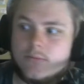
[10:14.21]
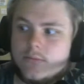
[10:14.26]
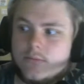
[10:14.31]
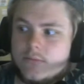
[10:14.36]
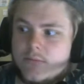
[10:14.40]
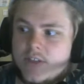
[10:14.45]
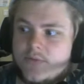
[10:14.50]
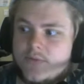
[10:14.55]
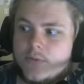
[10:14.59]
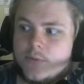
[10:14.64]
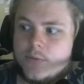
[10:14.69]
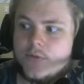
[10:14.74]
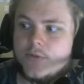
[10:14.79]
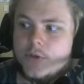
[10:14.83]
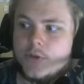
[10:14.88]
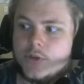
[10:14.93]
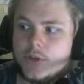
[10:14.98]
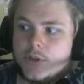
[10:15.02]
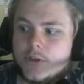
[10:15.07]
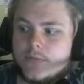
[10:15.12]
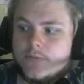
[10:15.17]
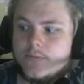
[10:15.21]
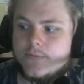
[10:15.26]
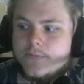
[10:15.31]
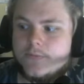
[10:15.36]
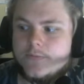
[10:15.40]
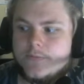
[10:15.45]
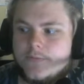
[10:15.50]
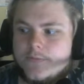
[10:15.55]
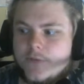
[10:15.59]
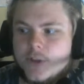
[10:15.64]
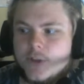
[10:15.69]
me from the future,
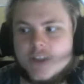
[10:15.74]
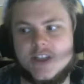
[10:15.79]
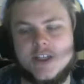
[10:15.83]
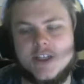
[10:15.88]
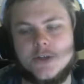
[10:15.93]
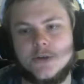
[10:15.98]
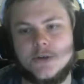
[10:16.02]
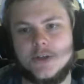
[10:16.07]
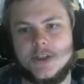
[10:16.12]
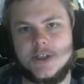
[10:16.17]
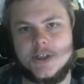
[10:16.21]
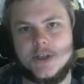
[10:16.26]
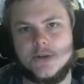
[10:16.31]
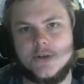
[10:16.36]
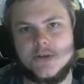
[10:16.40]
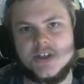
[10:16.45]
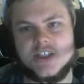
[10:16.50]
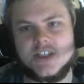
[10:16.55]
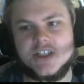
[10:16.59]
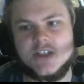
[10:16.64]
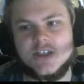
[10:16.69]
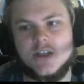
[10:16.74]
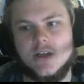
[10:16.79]
for literally no reason.